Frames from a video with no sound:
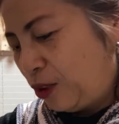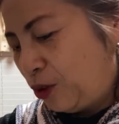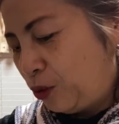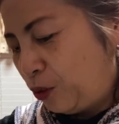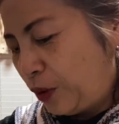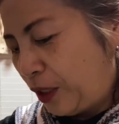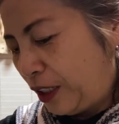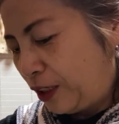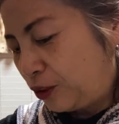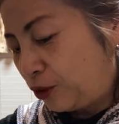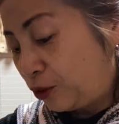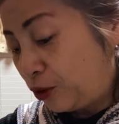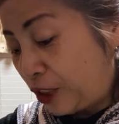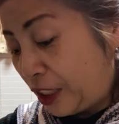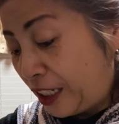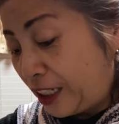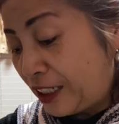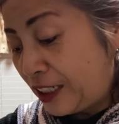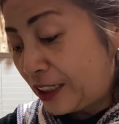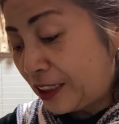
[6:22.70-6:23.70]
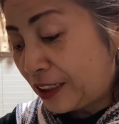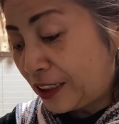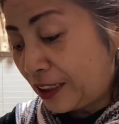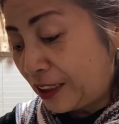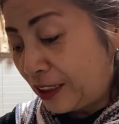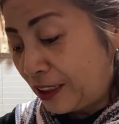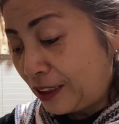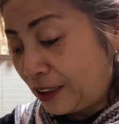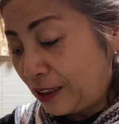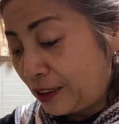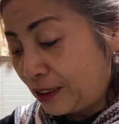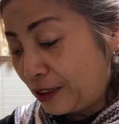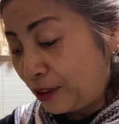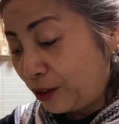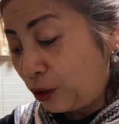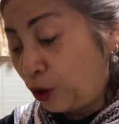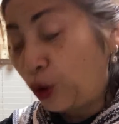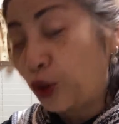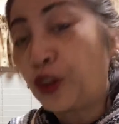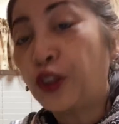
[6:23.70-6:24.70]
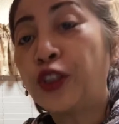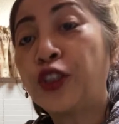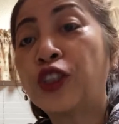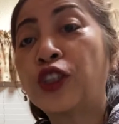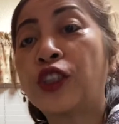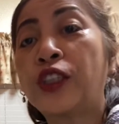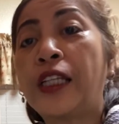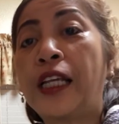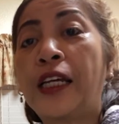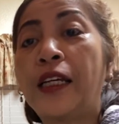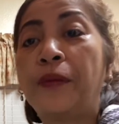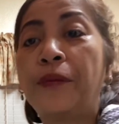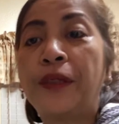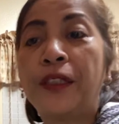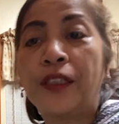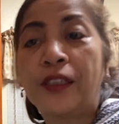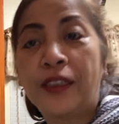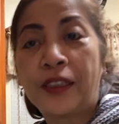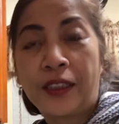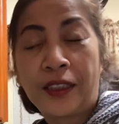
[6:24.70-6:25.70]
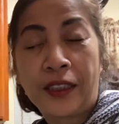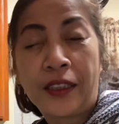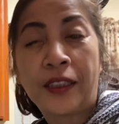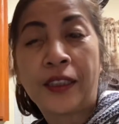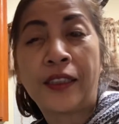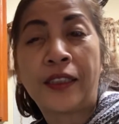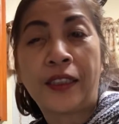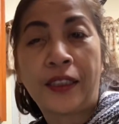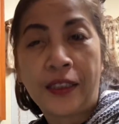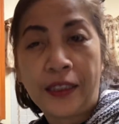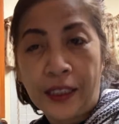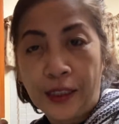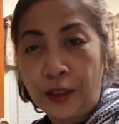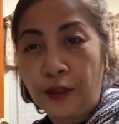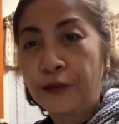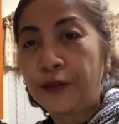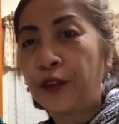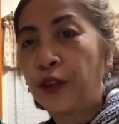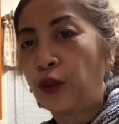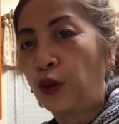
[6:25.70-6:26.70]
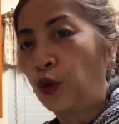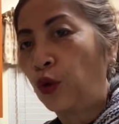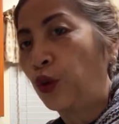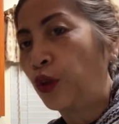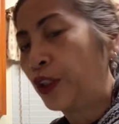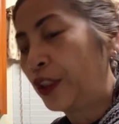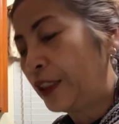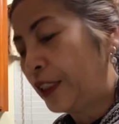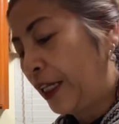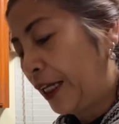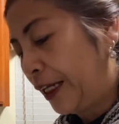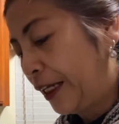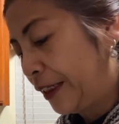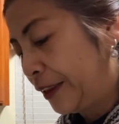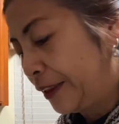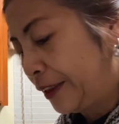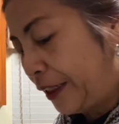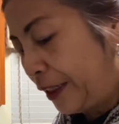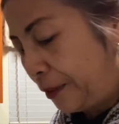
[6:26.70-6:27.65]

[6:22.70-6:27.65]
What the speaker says: Well, today is a glorious day because this is the day of the Lord, and